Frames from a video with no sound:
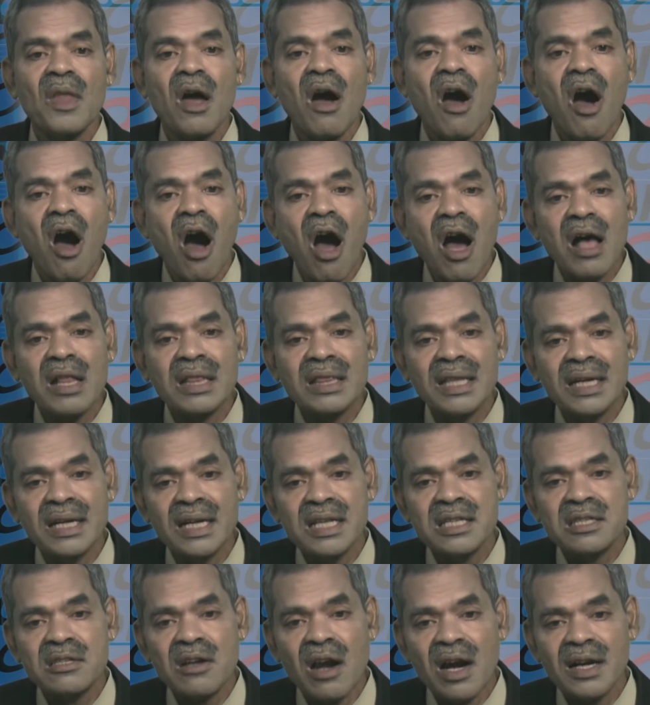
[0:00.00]
All that
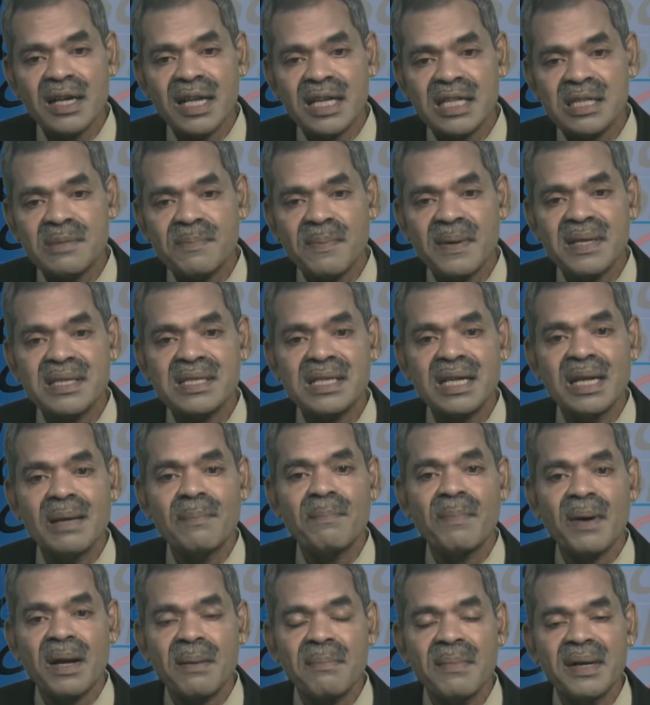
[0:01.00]
is not expressly
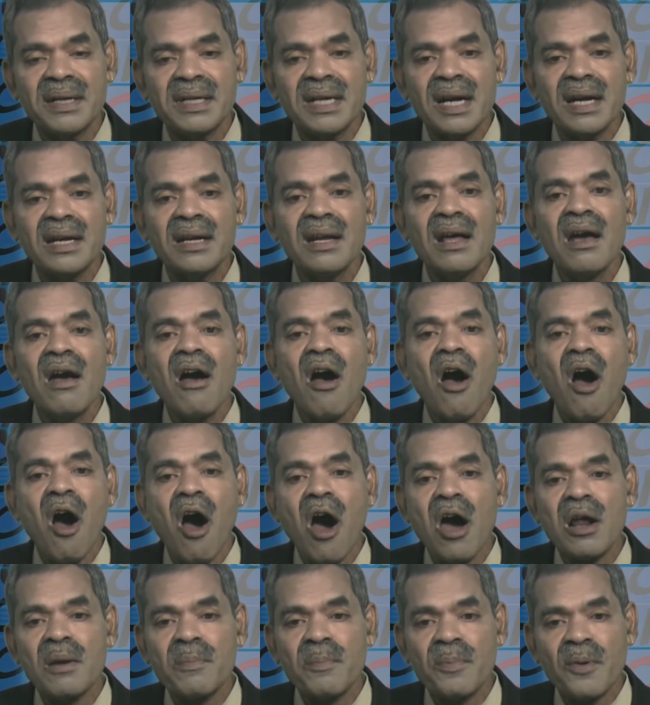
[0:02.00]
permitted
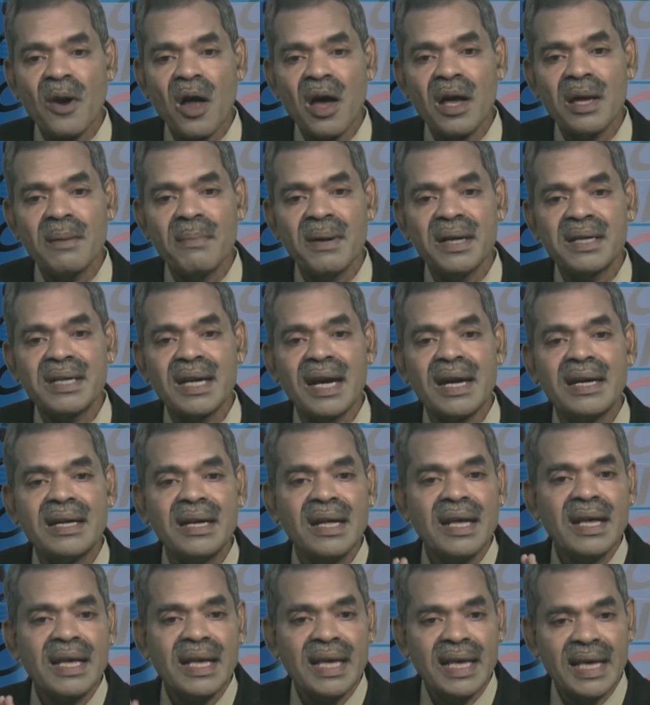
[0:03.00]
or prohibited
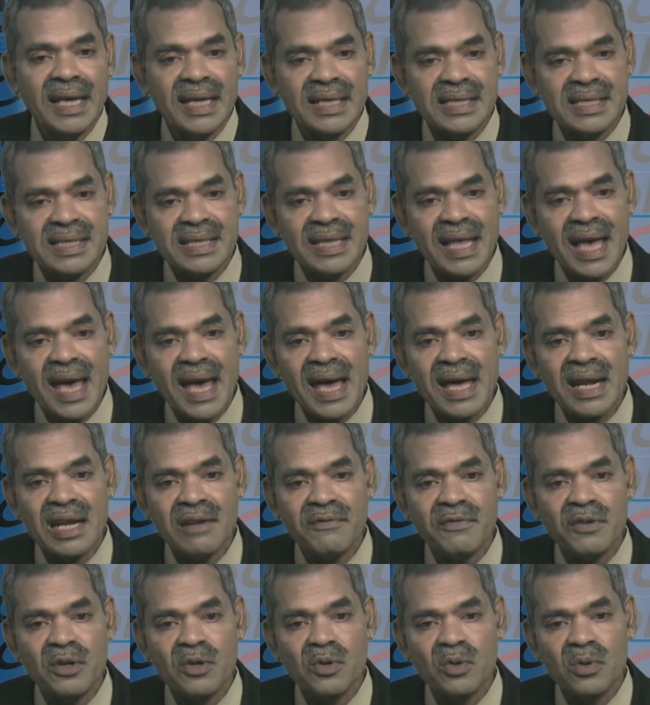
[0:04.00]
is there.
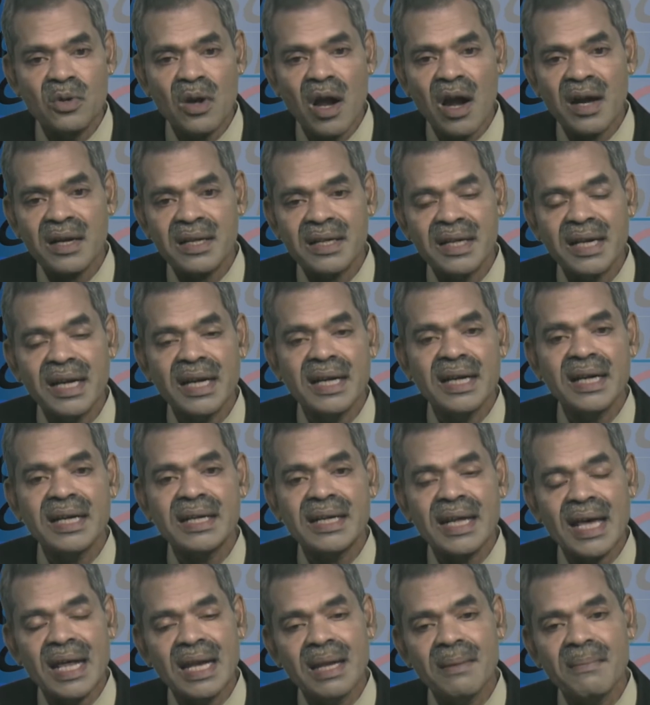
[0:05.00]
If you do not need
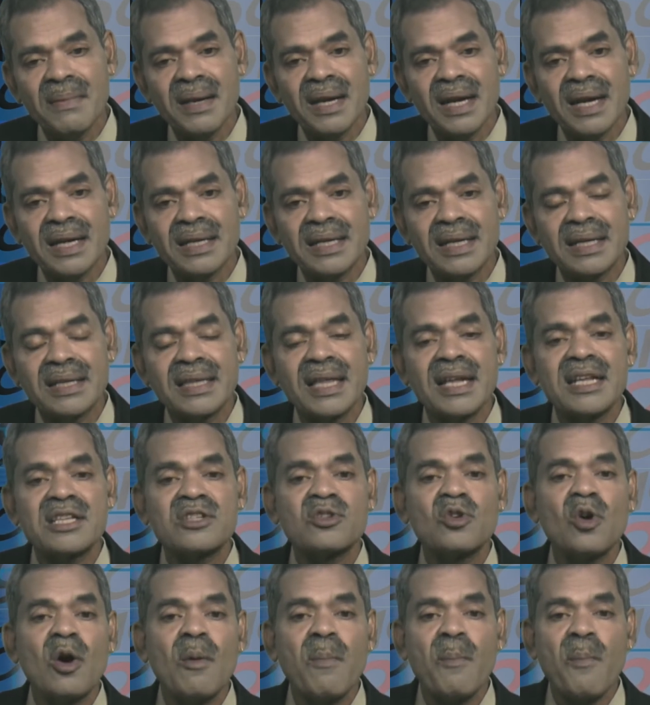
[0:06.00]
it, eliminate it. There is
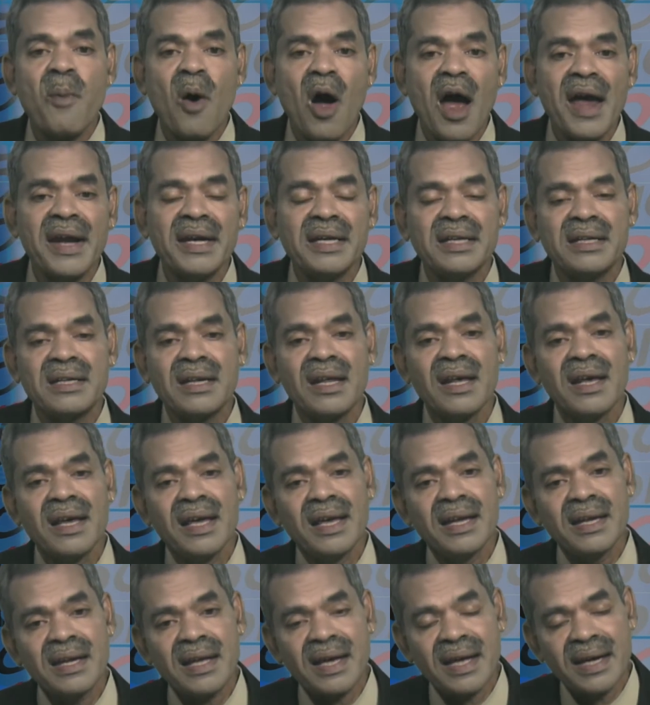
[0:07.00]
no point
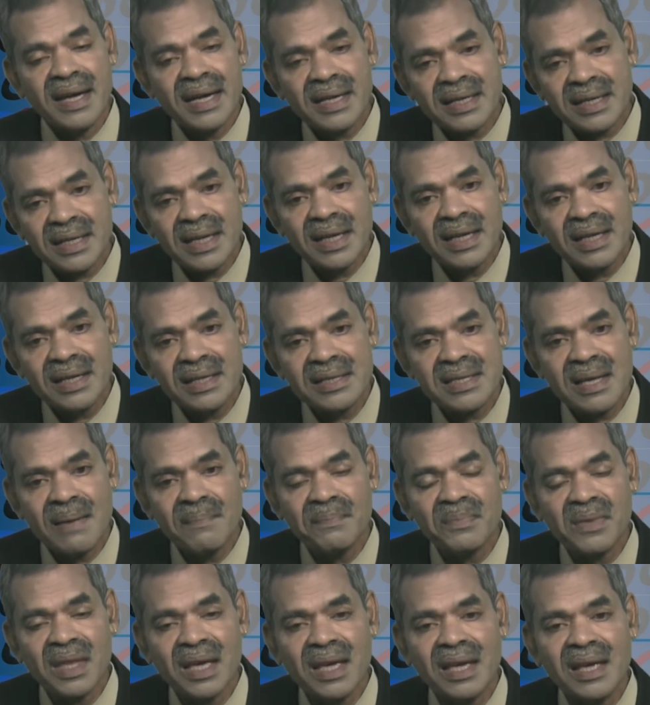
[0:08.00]
in connecting
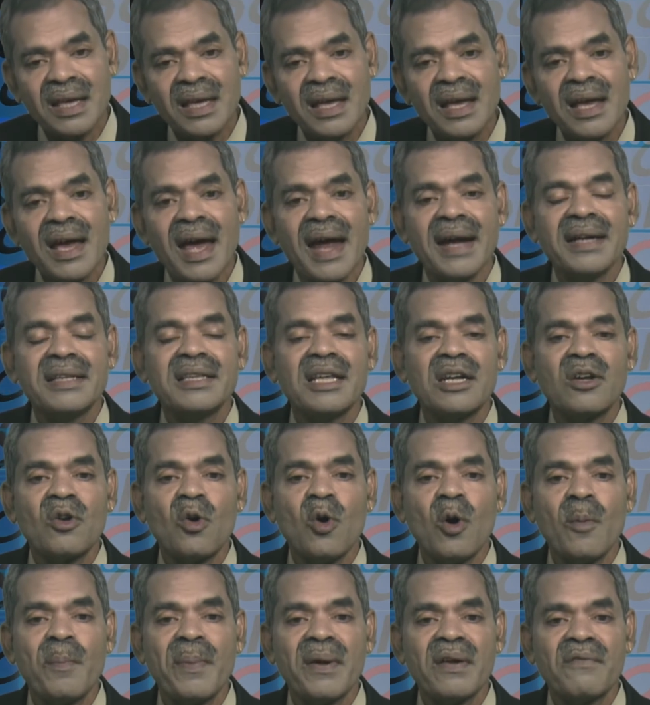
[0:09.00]
something and then
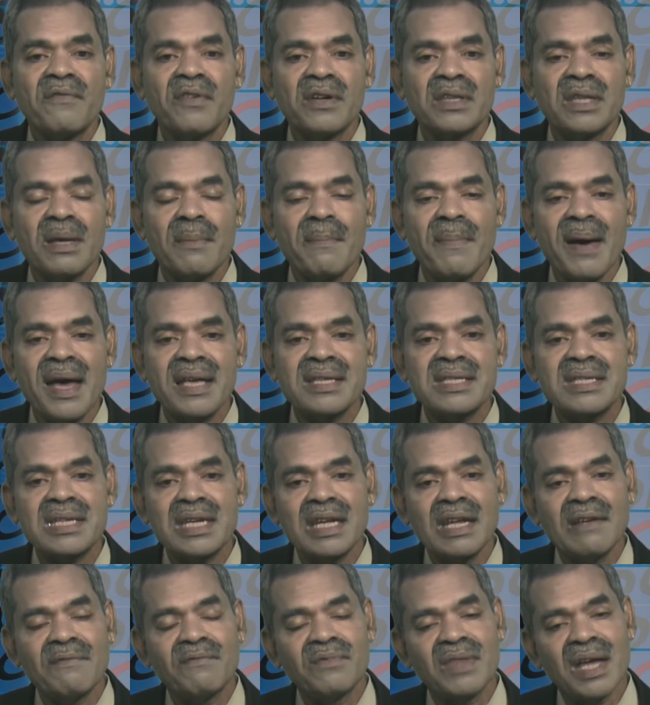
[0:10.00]
hoping for the best.
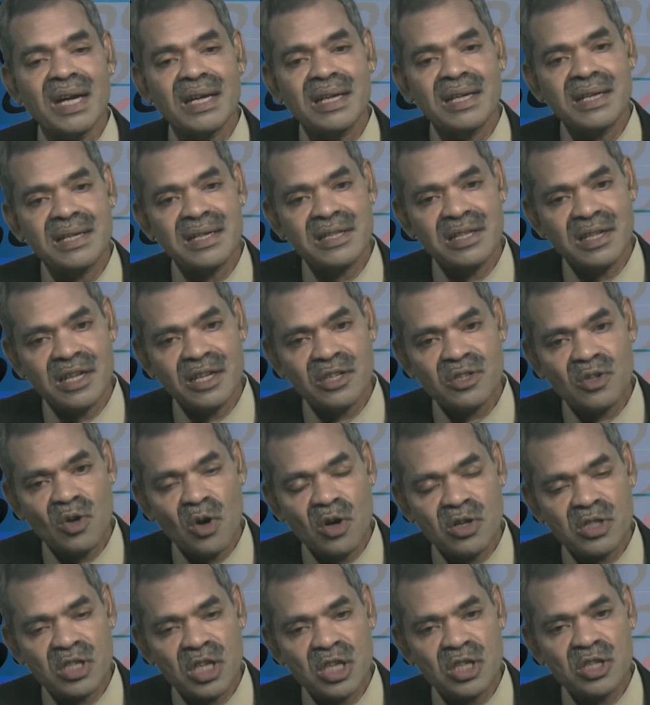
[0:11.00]
If that
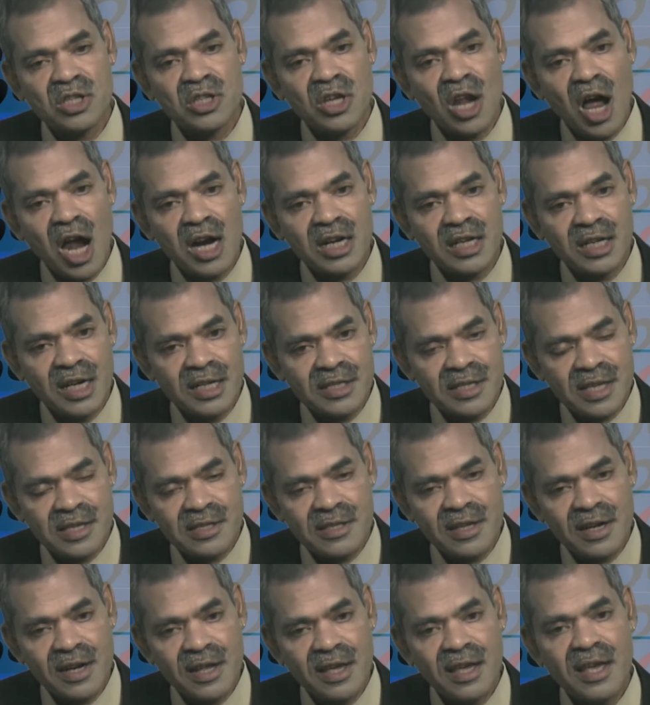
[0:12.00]
resource is not
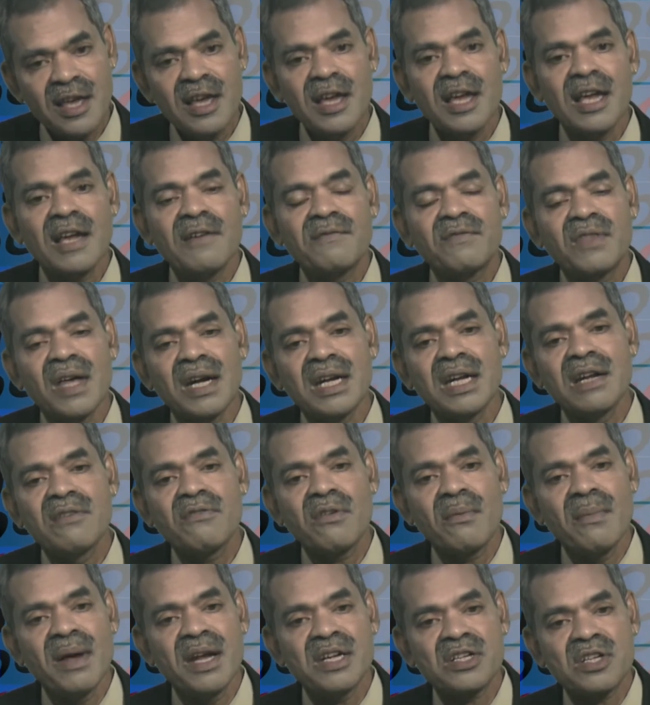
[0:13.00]
necessary, if that
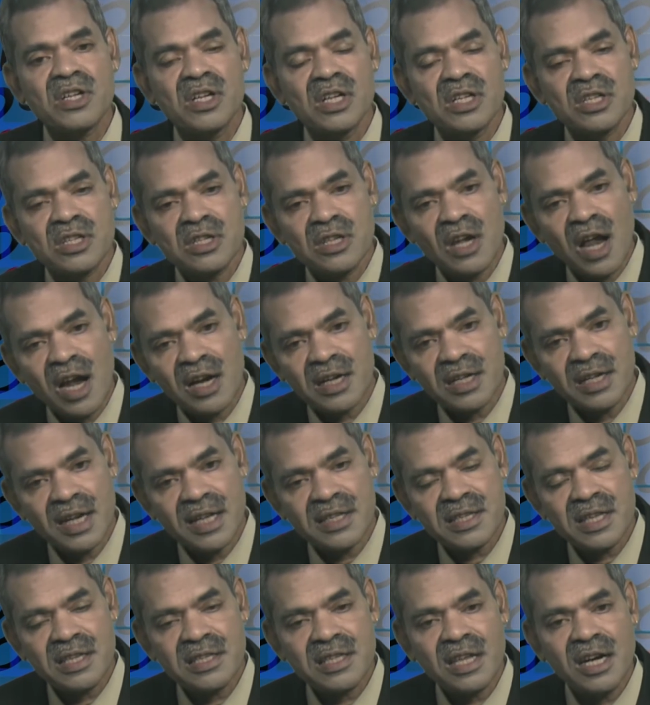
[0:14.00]
information is not
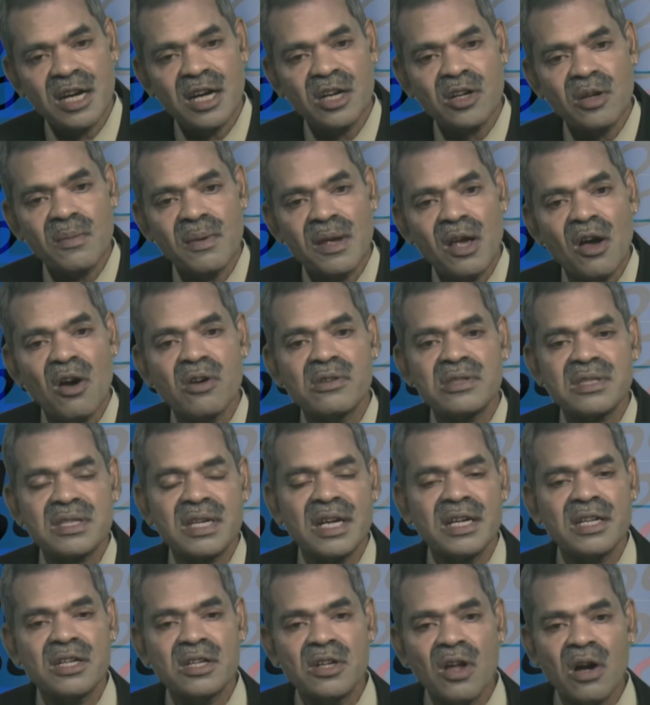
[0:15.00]
necessary to be
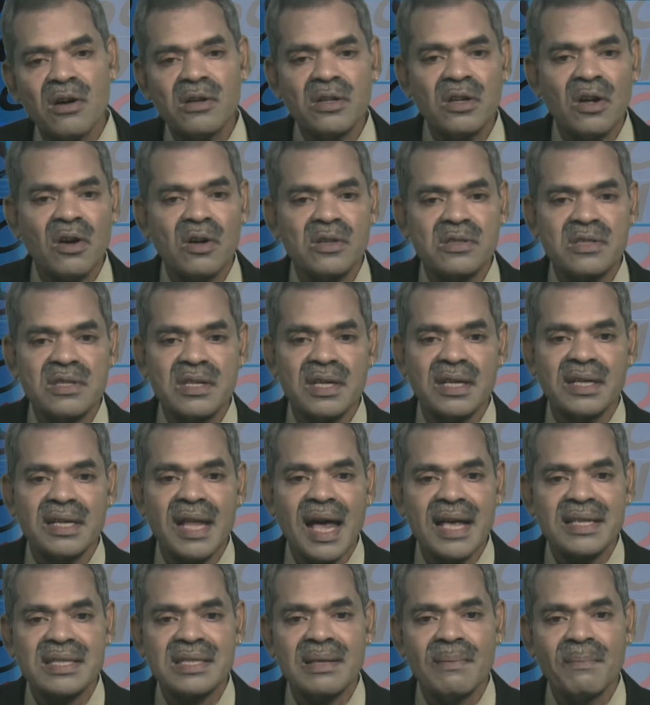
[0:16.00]
hosted, do not host it,
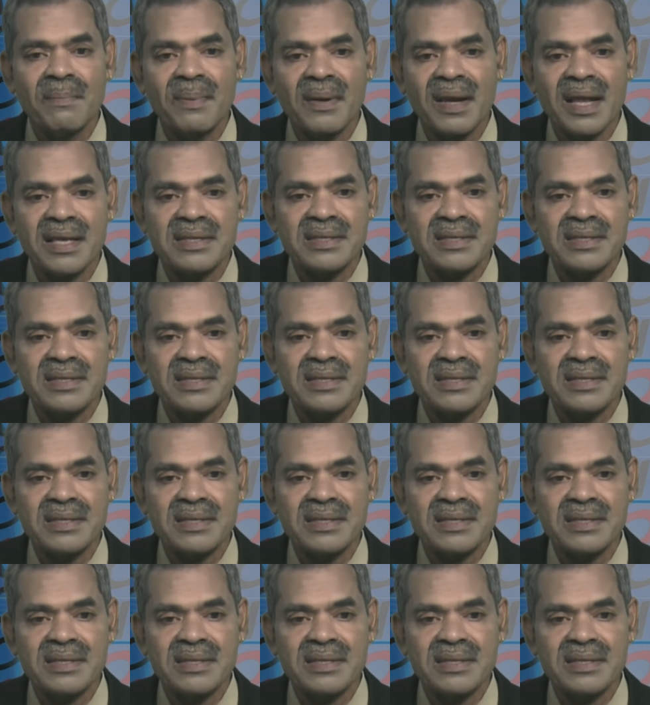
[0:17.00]
as simple as